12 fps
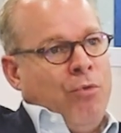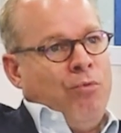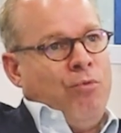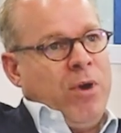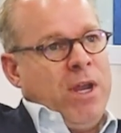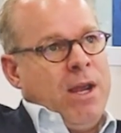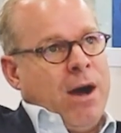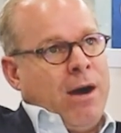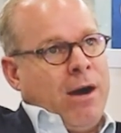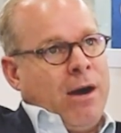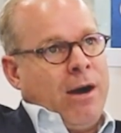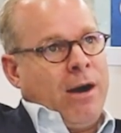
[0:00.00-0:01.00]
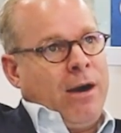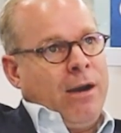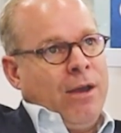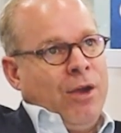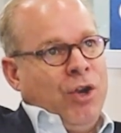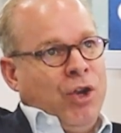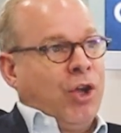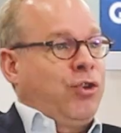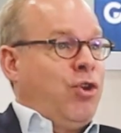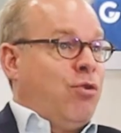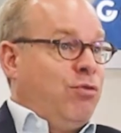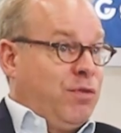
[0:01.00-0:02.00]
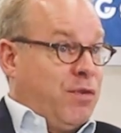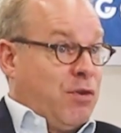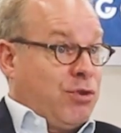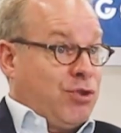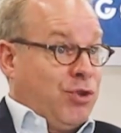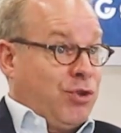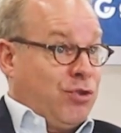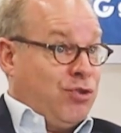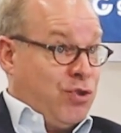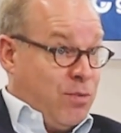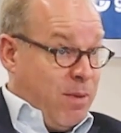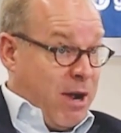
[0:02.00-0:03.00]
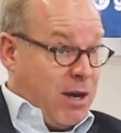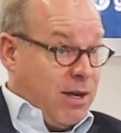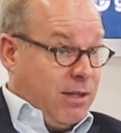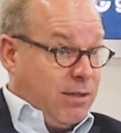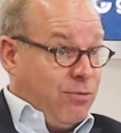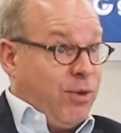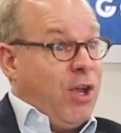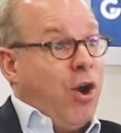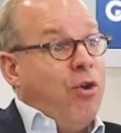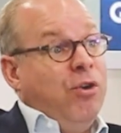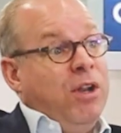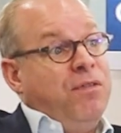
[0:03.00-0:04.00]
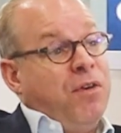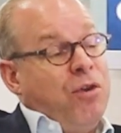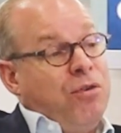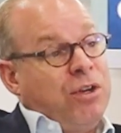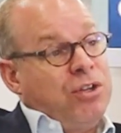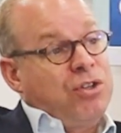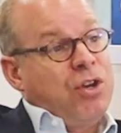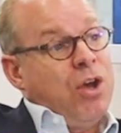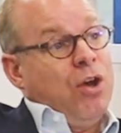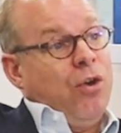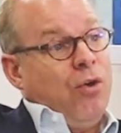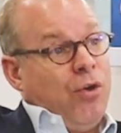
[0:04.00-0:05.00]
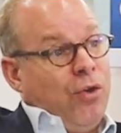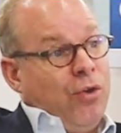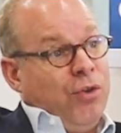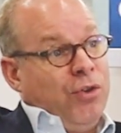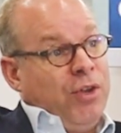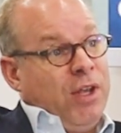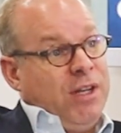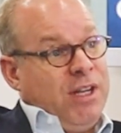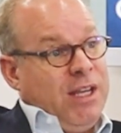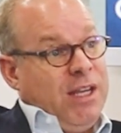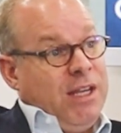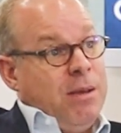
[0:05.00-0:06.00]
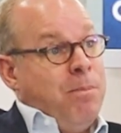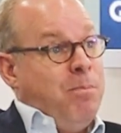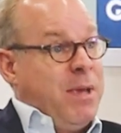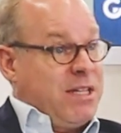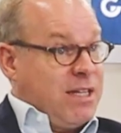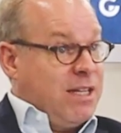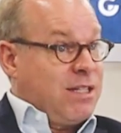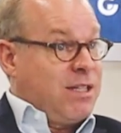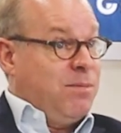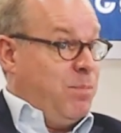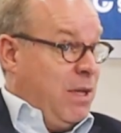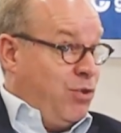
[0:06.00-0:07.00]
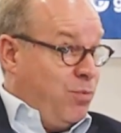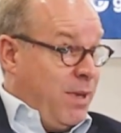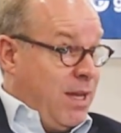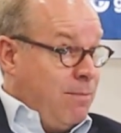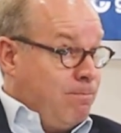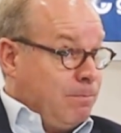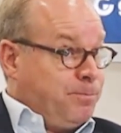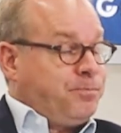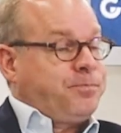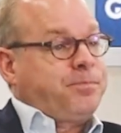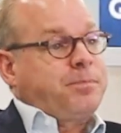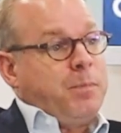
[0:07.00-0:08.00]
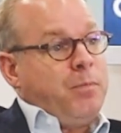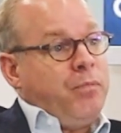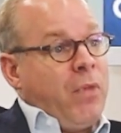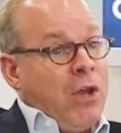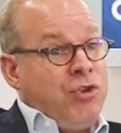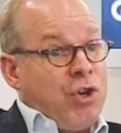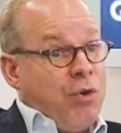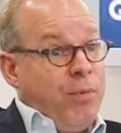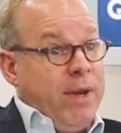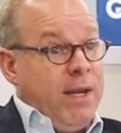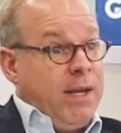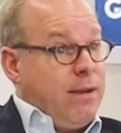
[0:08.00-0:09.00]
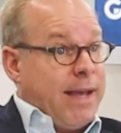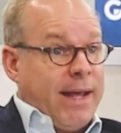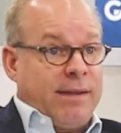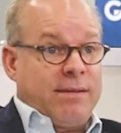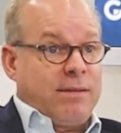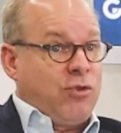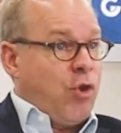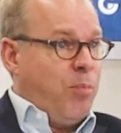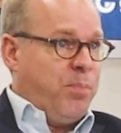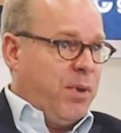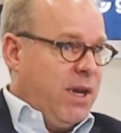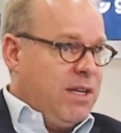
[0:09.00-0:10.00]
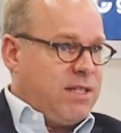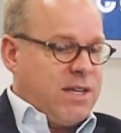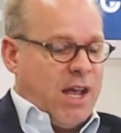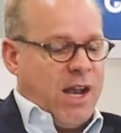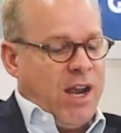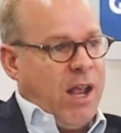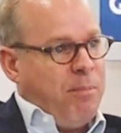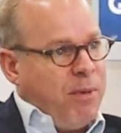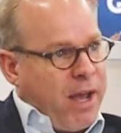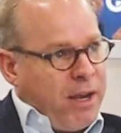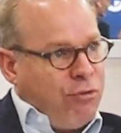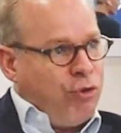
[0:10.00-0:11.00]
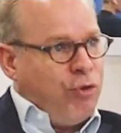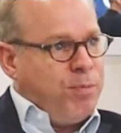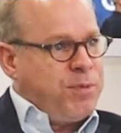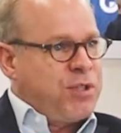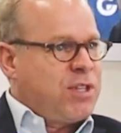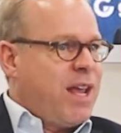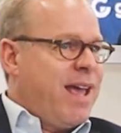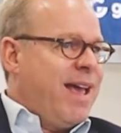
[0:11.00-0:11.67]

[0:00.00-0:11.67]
we are not going to focus on the consumer market, we only focus on the business B2B. So we get companies, alumni groups,